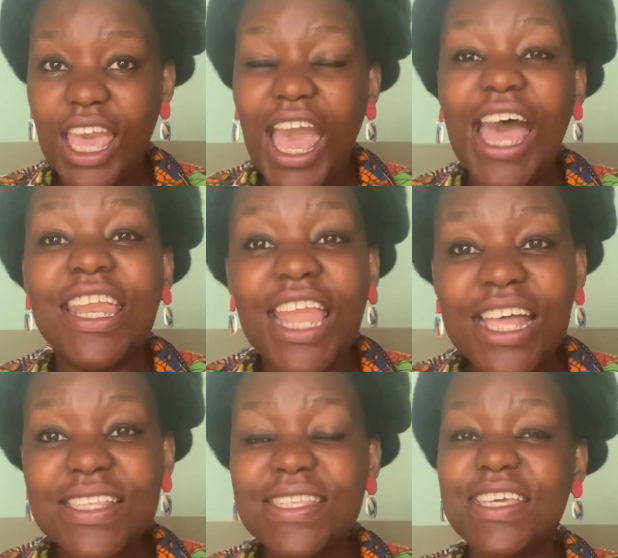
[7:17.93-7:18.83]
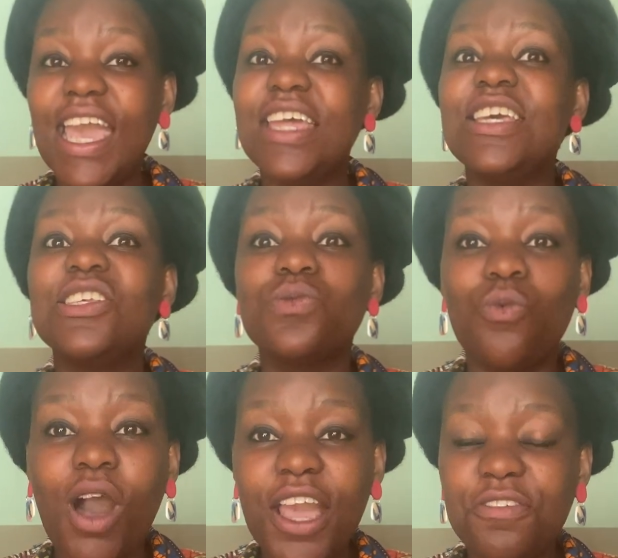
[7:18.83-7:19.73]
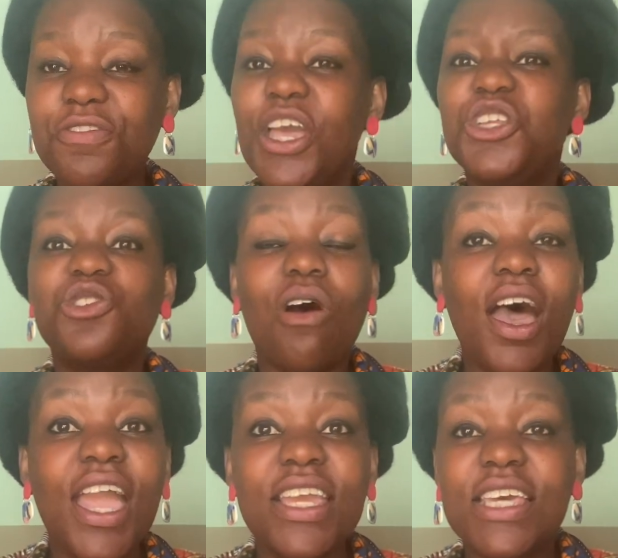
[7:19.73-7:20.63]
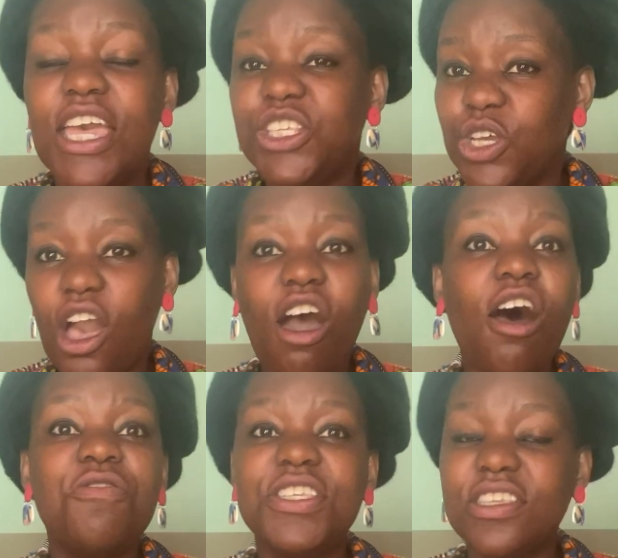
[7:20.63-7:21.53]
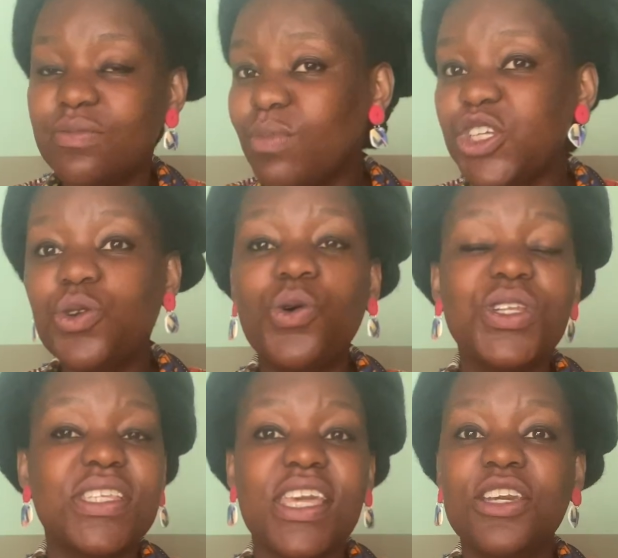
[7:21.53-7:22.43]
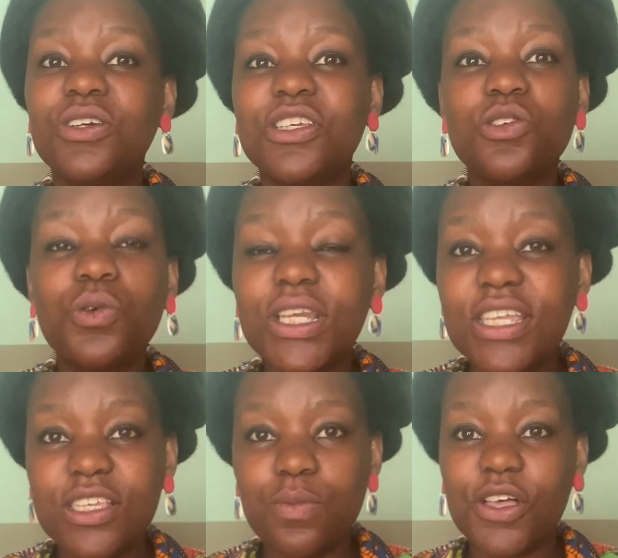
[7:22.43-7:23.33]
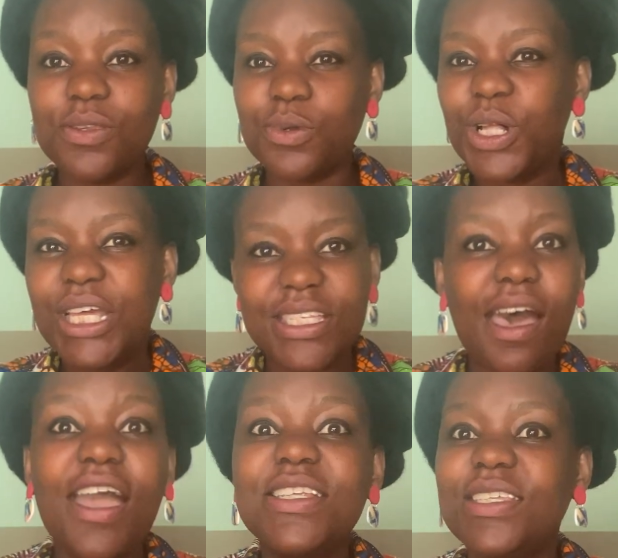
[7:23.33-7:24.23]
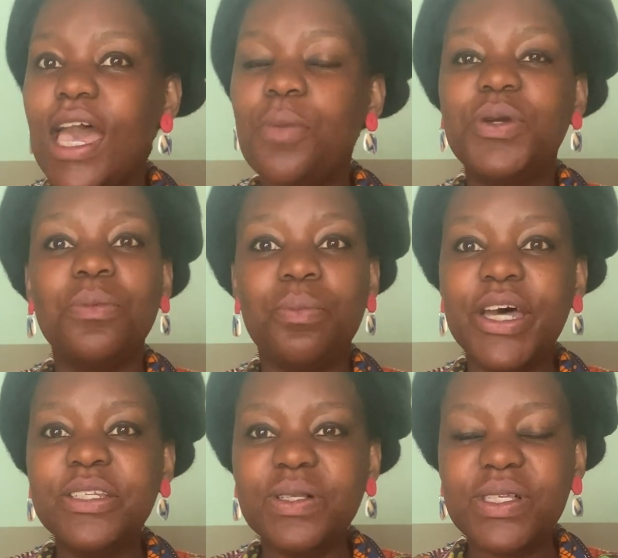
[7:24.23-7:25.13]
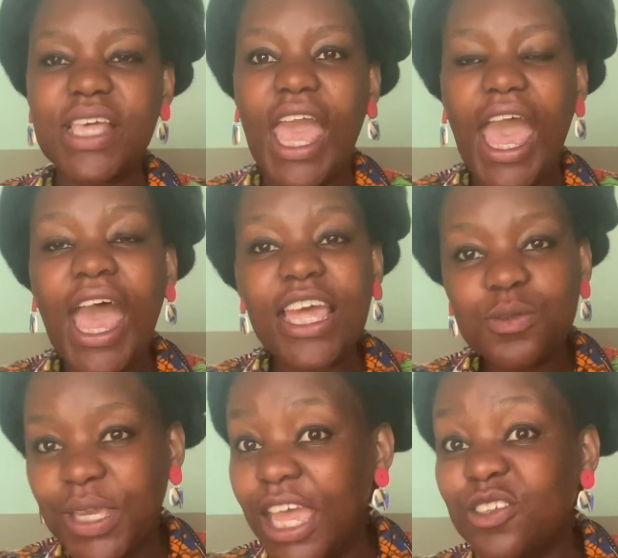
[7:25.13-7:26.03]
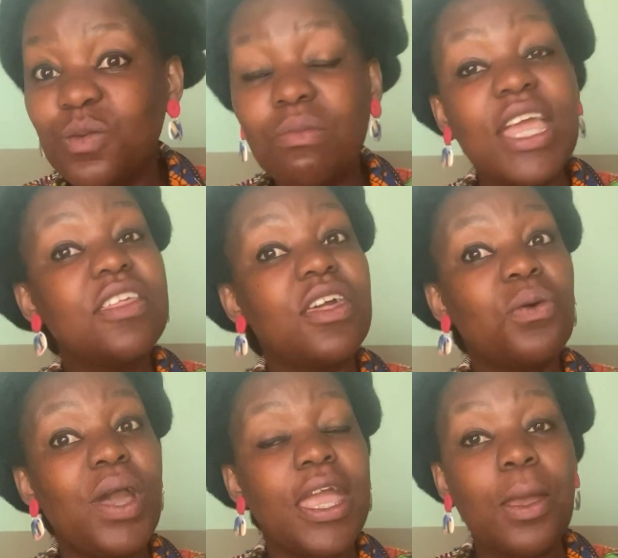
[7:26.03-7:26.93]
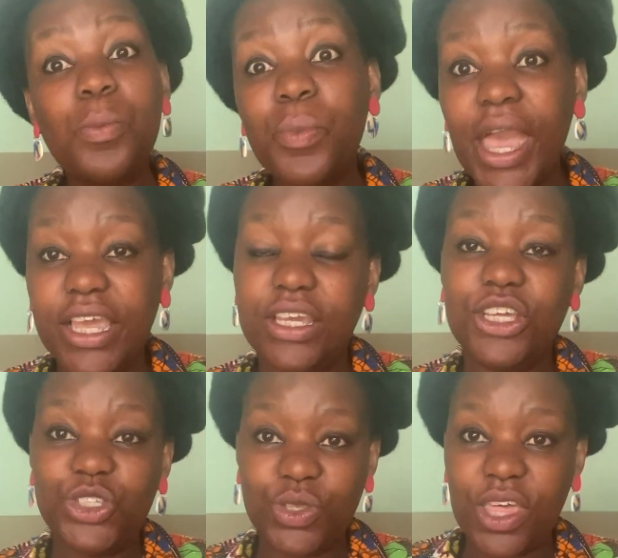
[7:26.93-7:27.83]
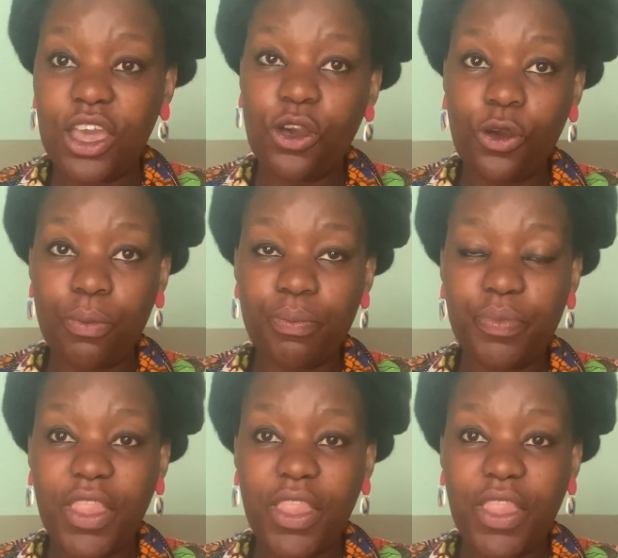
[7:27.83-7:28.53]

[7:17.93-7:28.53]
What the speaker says: Anansi and his wife tried to harvest as much corn as they could as quickly as possible, tied it up in bundles, and began to make their way back to their home.